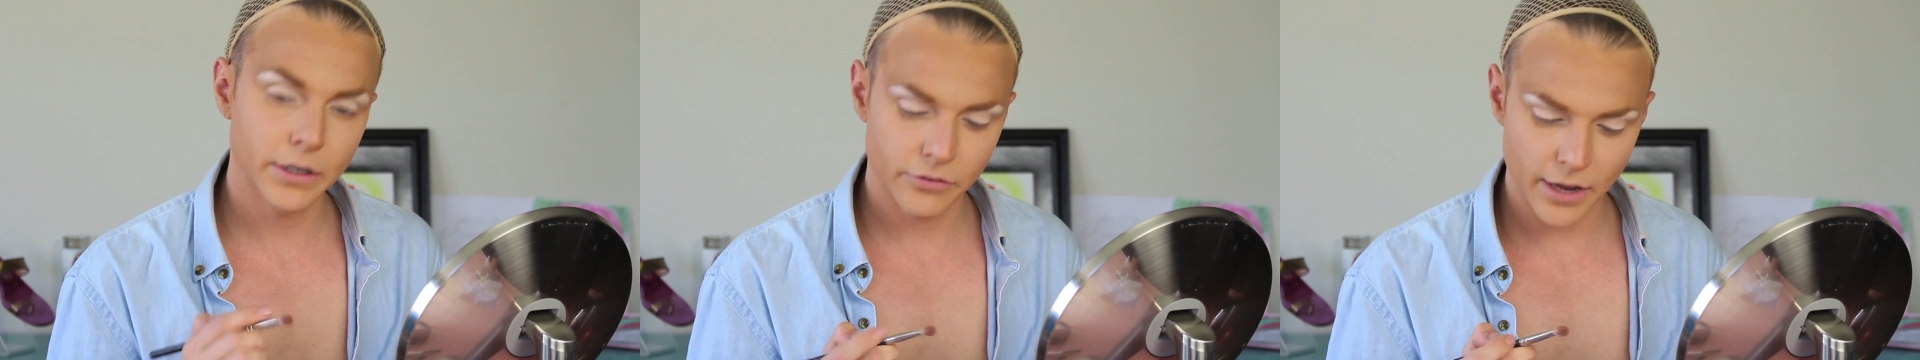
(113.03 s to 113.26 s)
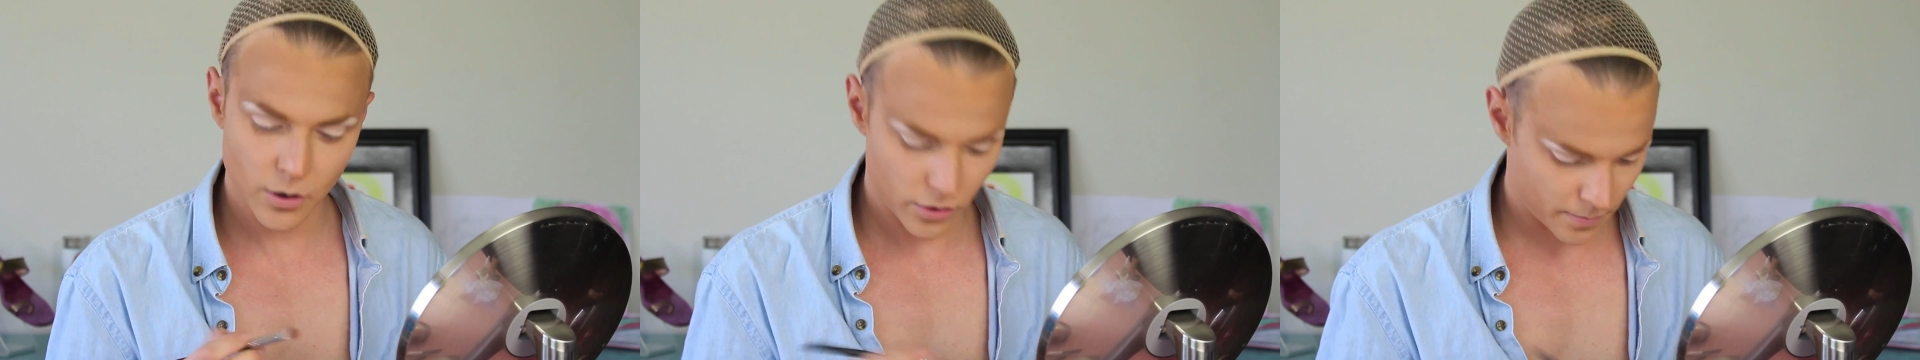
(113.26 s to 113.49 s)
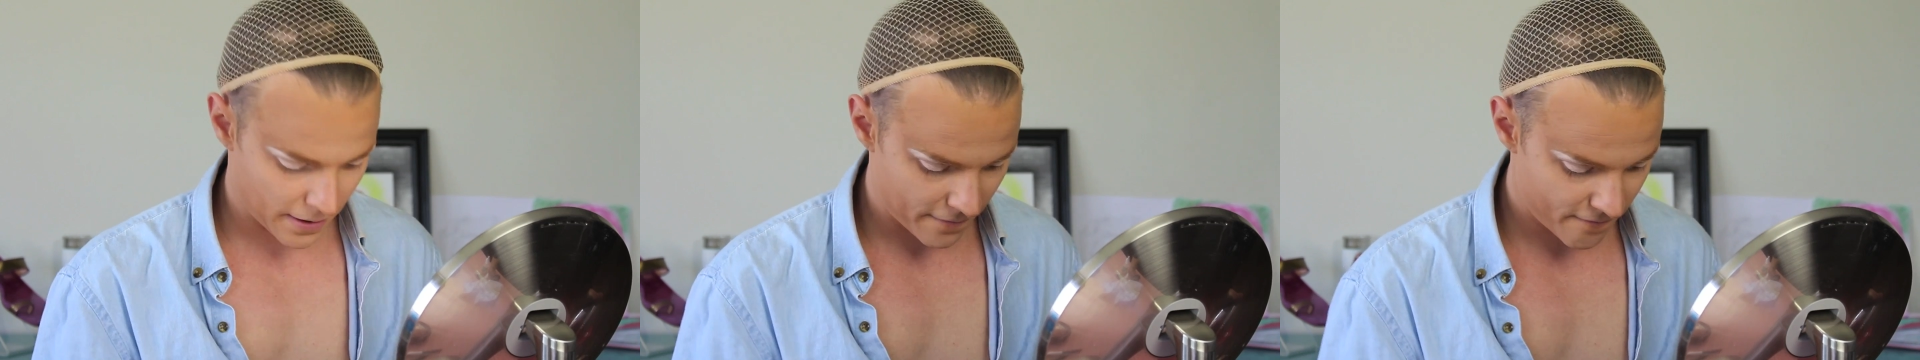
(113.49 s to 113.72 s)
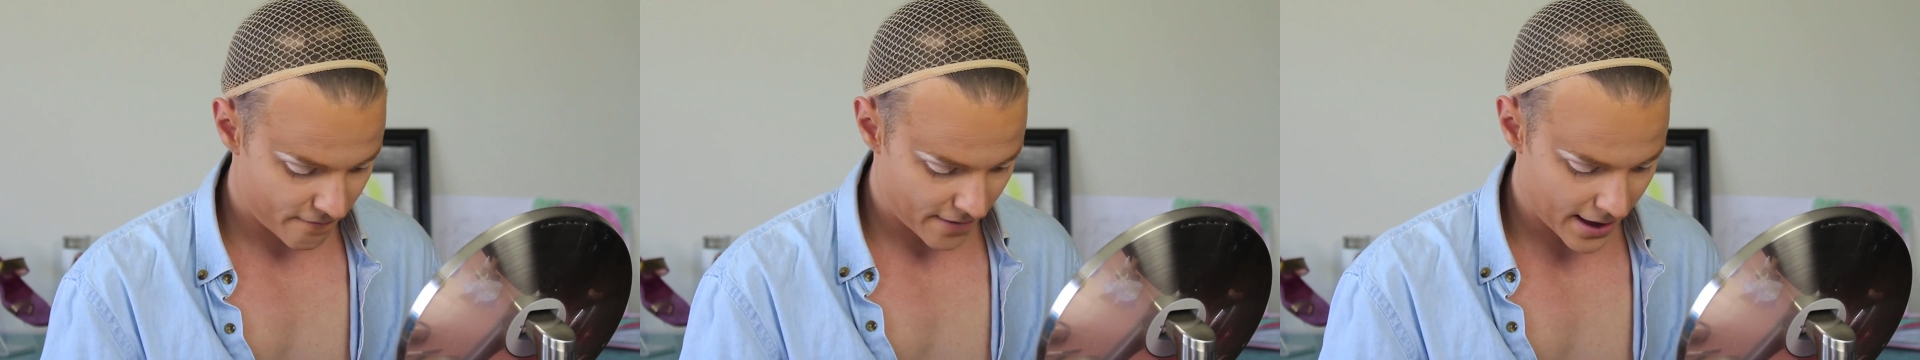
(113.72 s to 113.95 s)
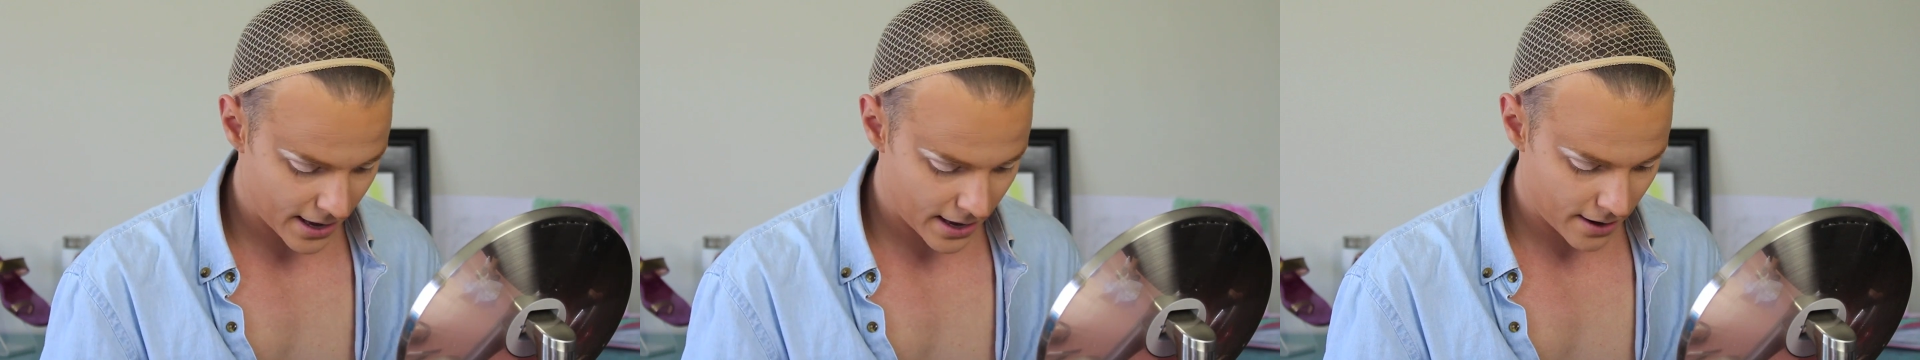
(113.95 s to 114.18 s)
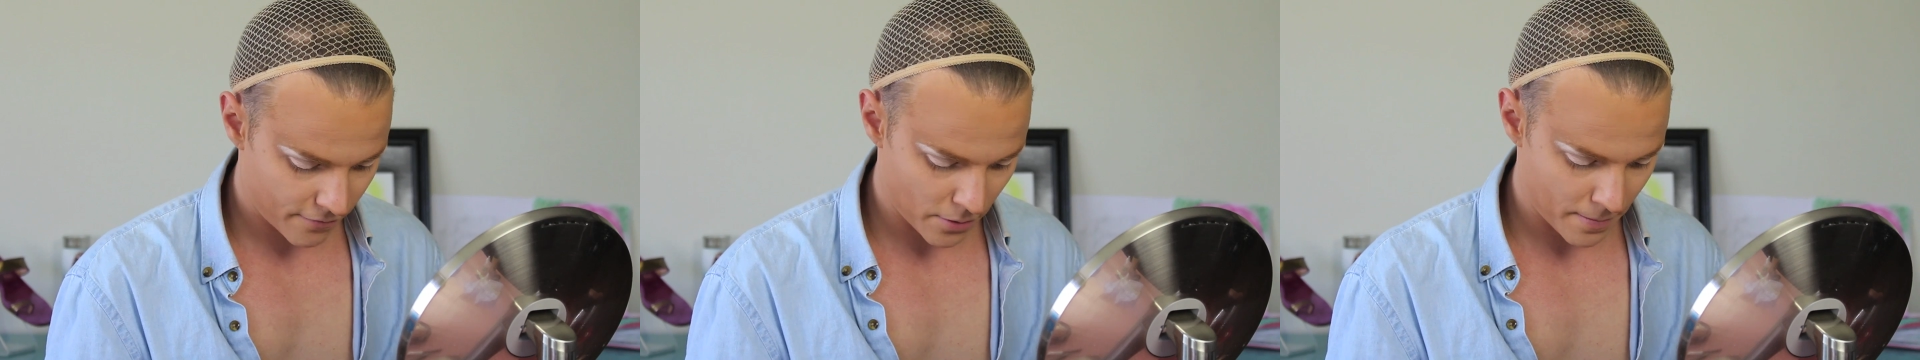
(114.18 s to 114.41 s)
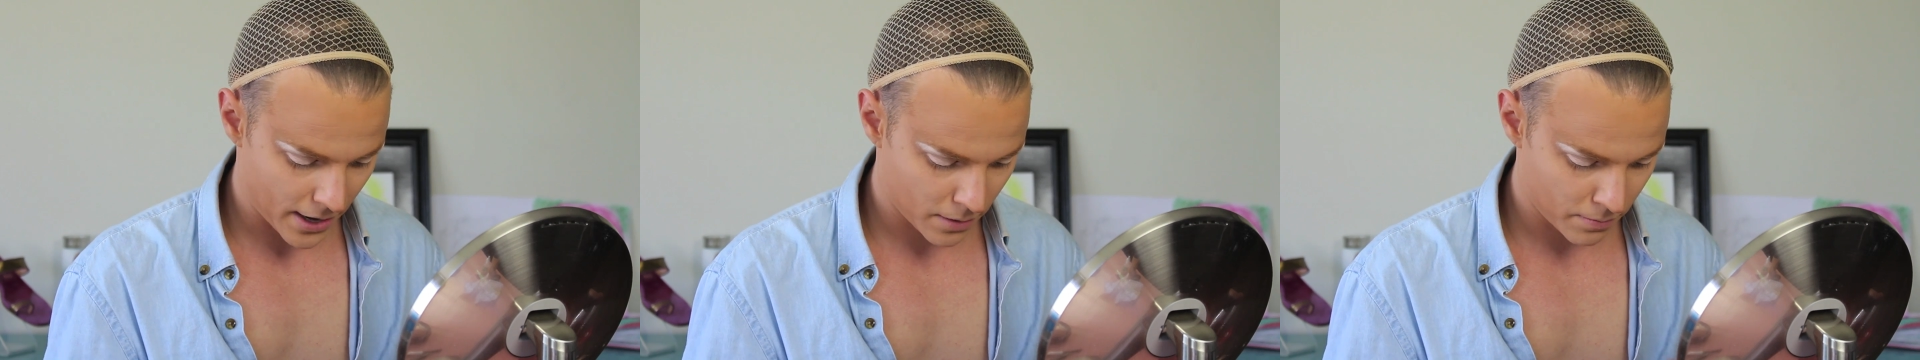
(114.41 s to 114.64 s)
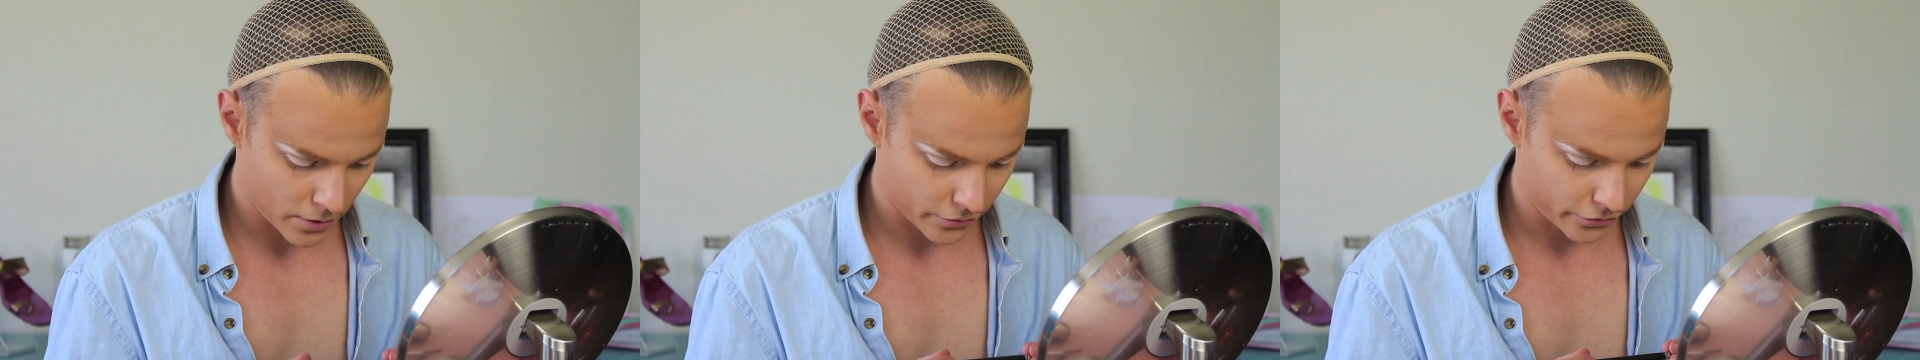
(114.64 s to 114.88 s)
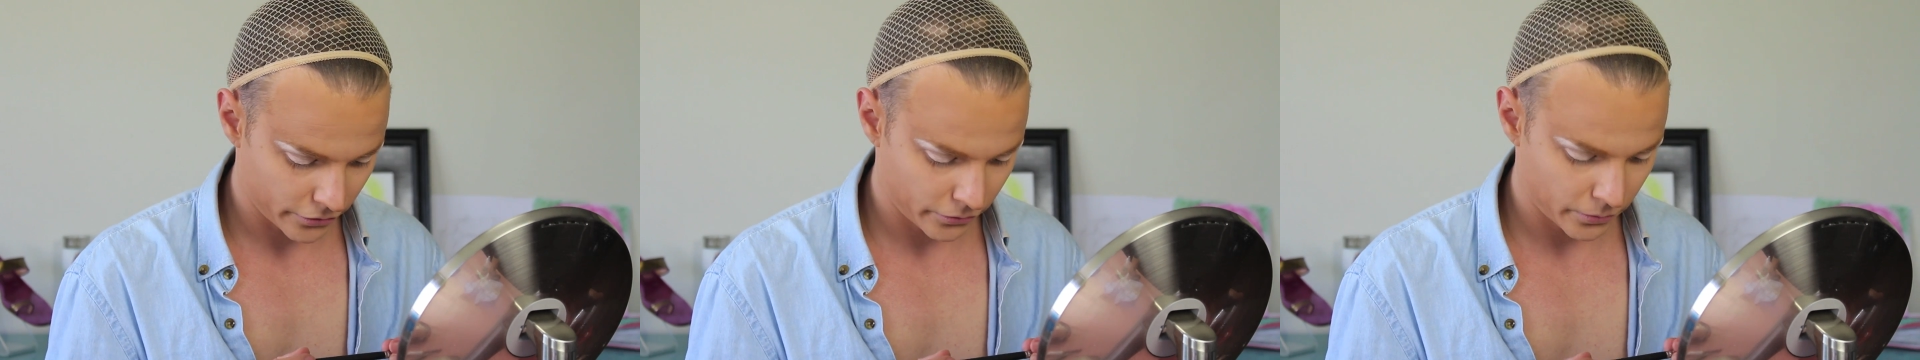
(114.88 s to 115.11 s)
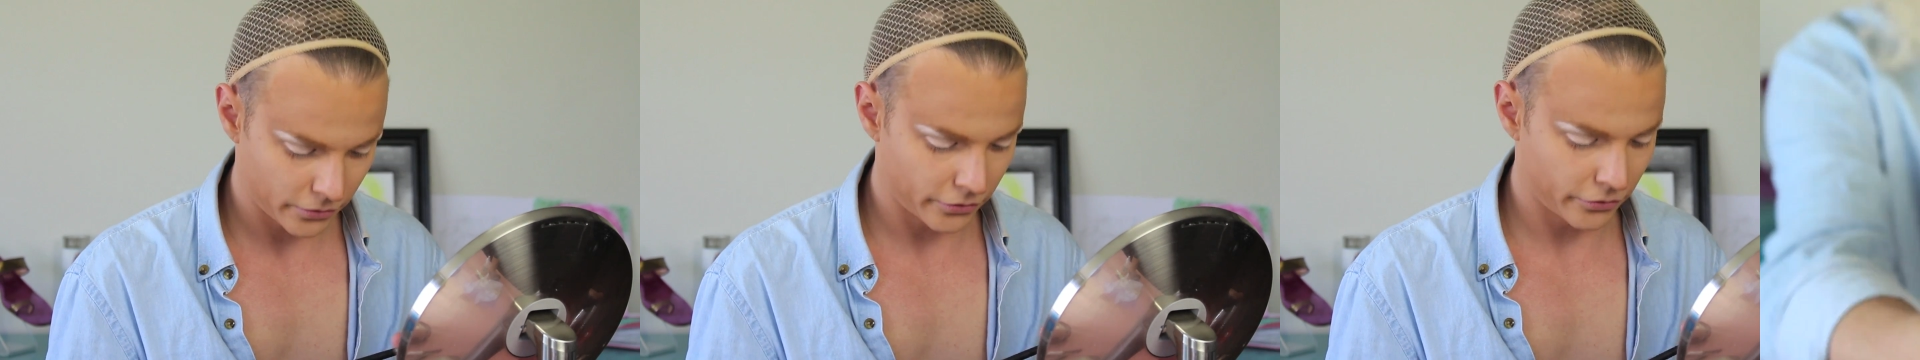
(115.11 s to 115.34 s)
to take one of my favorite MAC brushes, which